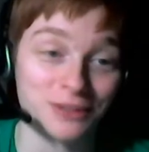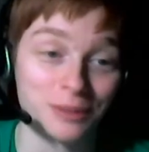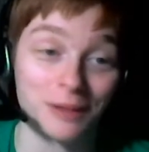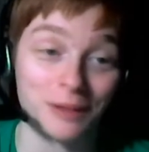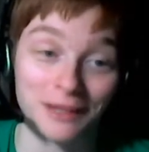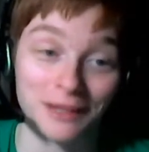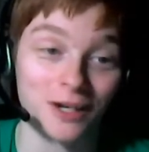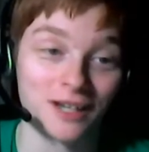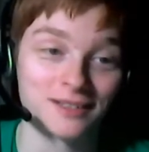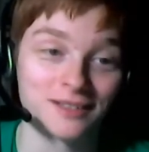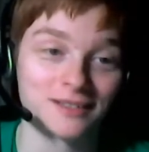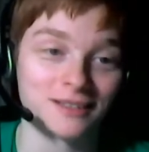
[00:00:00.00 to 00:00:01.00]
probably
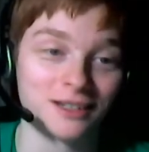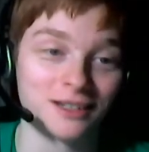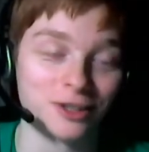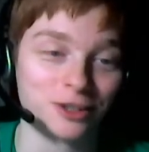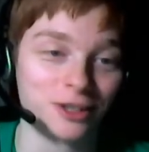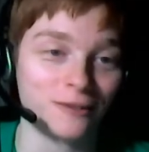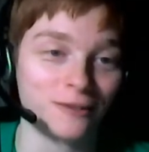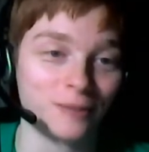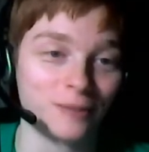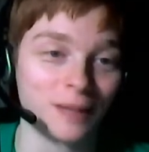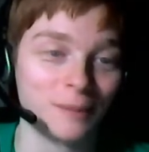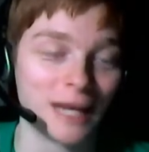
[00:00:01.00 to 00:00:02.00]
lost a good chunk of
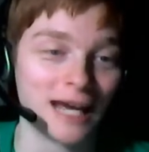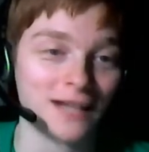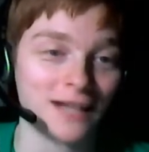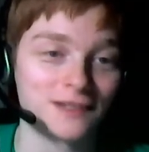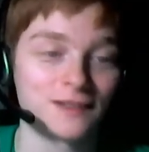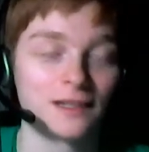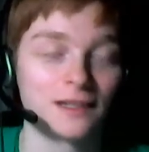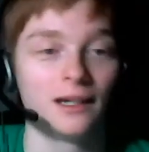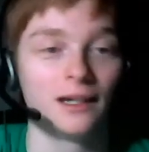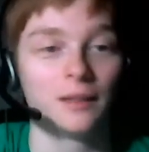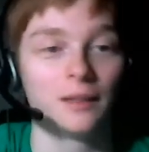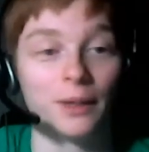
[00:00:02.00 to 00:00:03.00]
my mass.
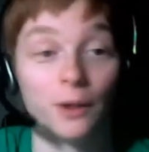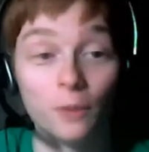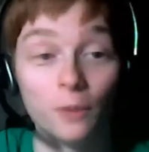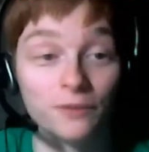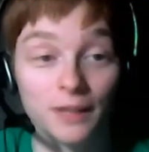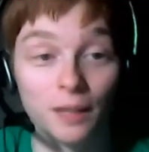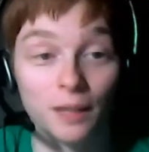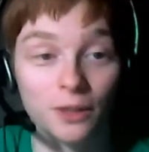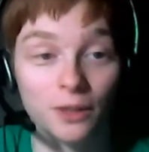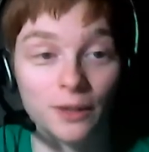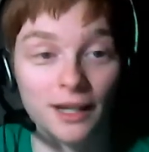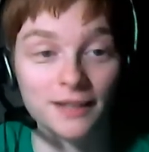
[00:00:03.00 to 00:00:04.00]
But hopefully, I'll be
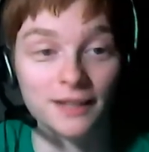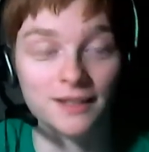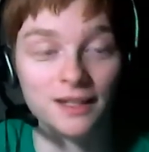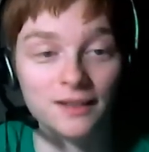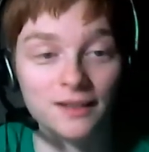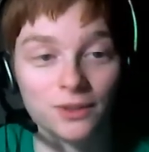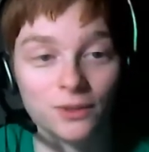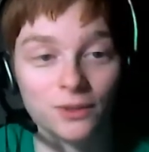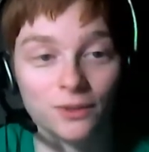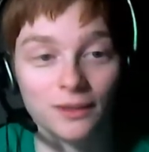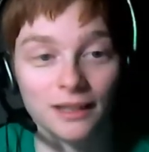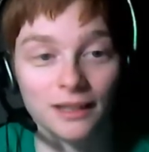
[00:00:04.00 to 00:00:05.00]
going on T
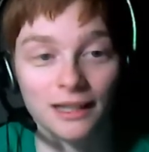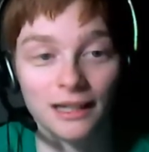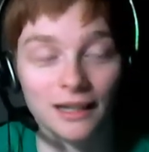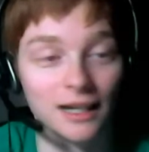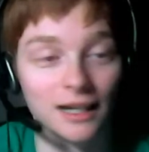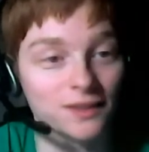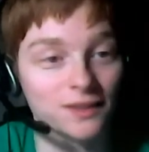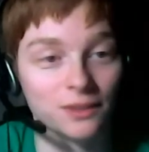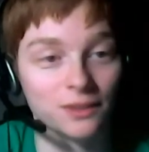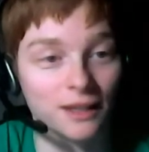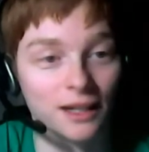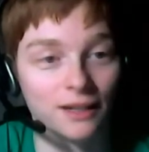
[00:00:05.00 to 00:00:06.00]
soon. And honestly,
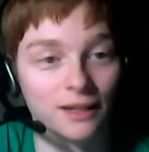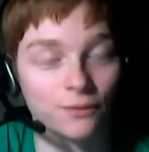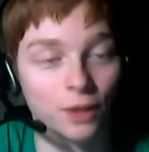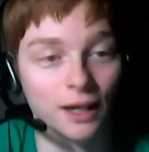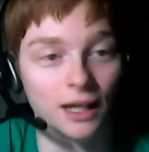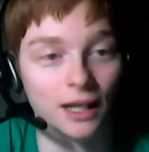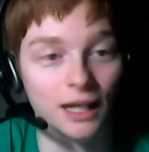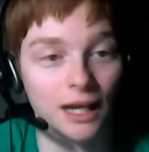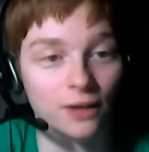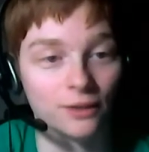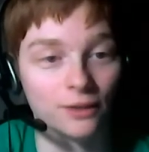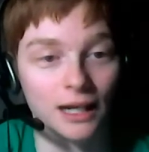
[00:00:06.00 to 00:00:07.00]
with the kind of working
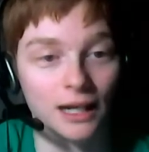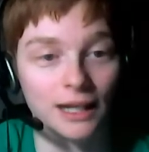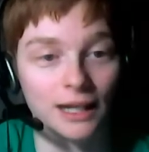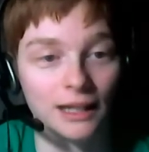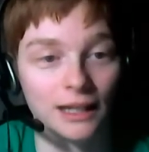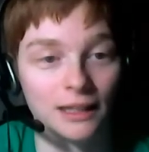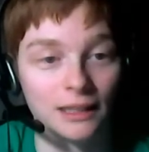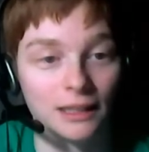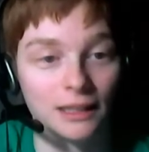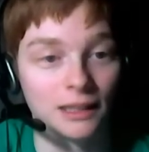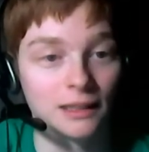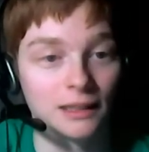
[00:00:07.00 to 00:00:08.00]
out I
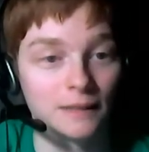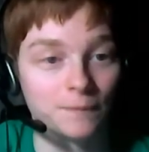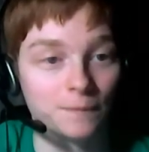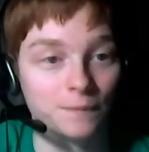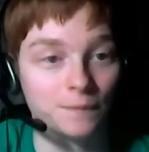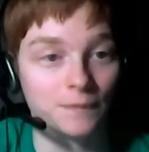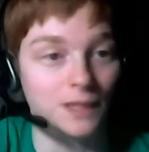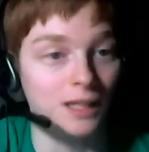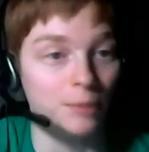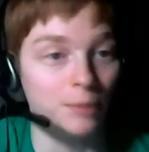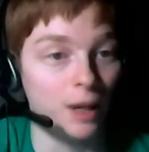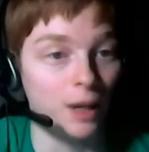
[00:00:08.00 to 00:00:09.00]

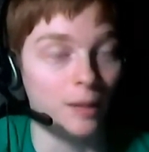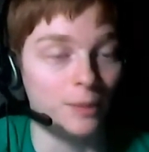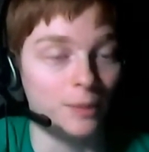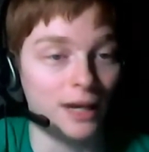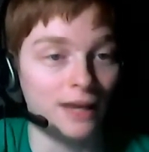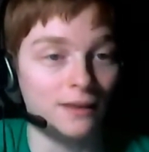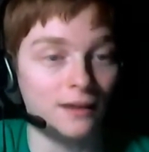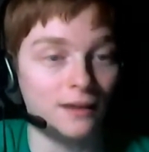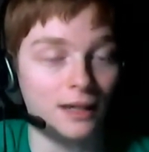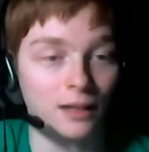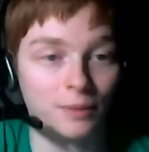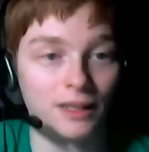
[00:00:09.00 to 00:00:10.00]
keep up, I think
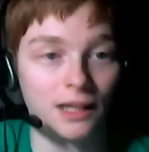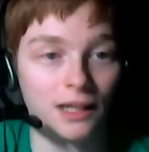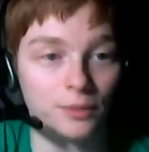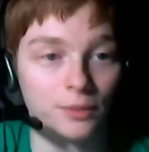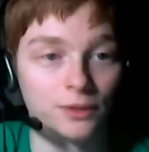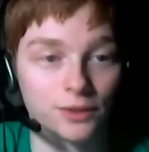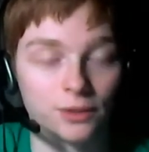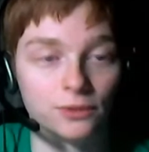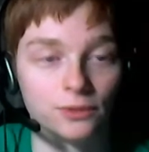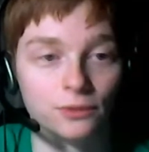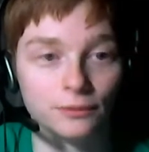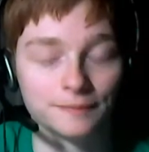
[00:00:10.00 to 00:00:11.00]
I'll be able to